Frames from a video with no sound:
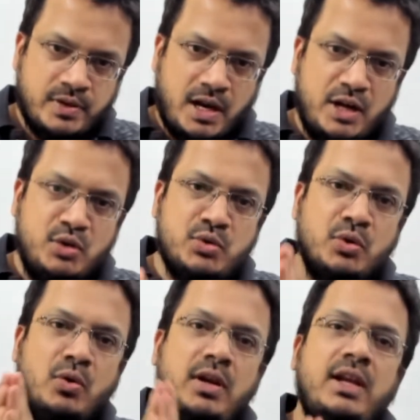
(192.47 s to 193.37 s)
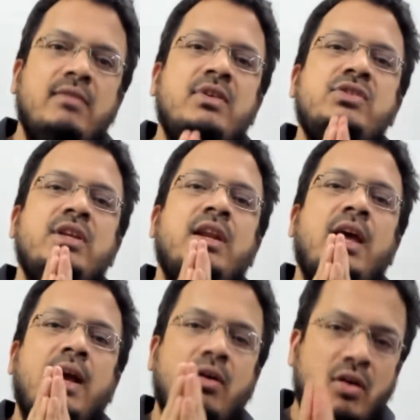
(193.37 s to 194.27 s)
And you should only invest in
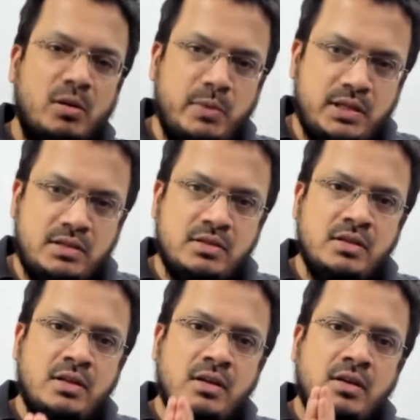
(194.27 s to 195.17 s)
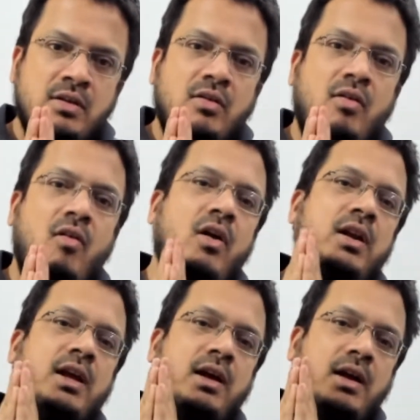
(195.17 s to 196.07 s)
economies or
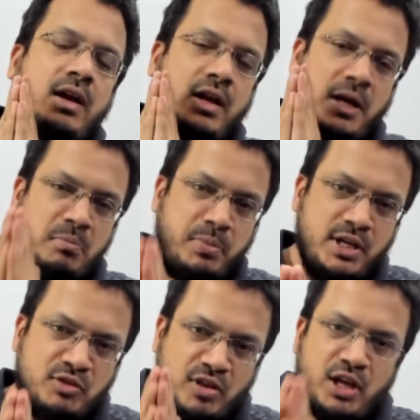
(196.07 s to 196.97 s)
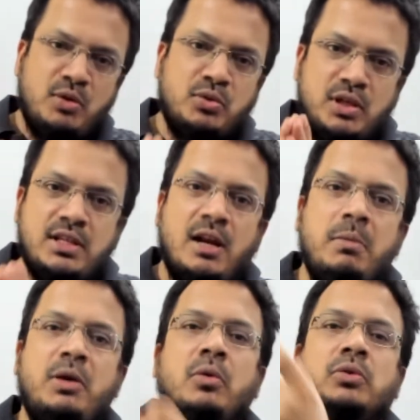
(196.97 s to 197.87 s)
companies where you think there will
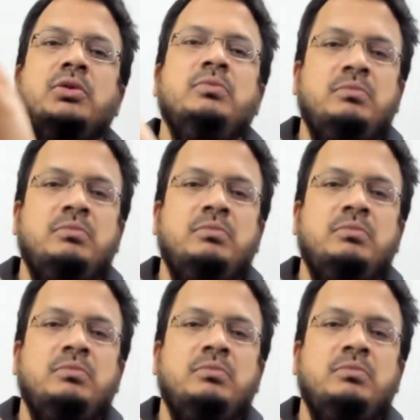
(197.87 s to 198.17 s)
be growth.